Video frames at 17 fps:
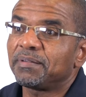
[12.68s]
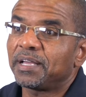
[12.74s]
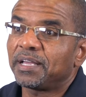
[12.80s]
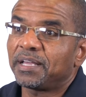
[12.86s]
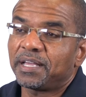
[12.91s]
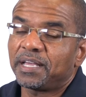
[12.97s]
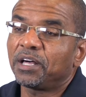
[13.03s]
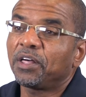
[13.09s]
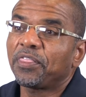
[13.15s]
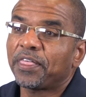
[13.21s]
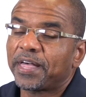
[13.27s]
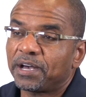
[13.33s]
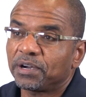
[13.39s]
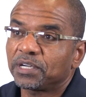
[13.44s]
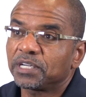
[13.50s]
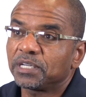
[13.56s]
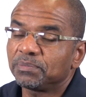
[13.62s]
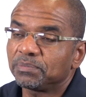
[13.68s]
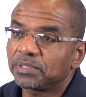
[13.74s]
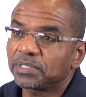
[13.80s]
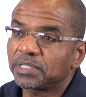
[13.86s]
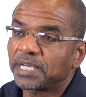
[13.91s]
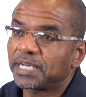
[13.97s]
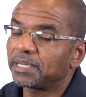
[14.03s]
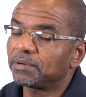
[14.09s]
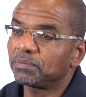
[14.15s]
health outcomes.
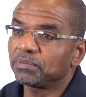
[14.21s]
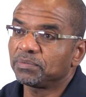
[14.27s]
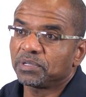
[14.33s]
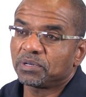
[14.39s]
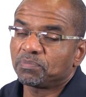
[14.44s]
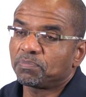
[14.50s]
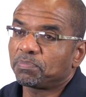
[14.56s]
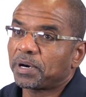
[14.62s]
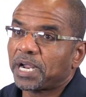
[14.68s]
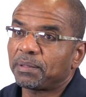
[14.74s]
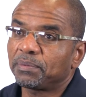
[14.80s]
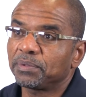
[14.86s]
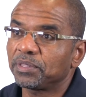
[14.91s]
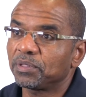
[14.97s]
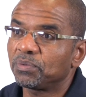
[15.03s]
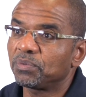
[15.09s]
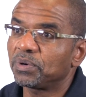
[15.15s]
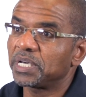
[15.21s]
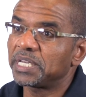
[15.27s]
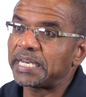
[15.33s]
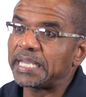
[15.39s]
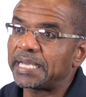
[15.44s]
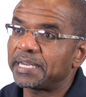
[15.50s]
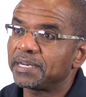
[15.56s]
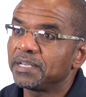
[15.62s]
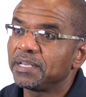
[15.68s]
Probably the one that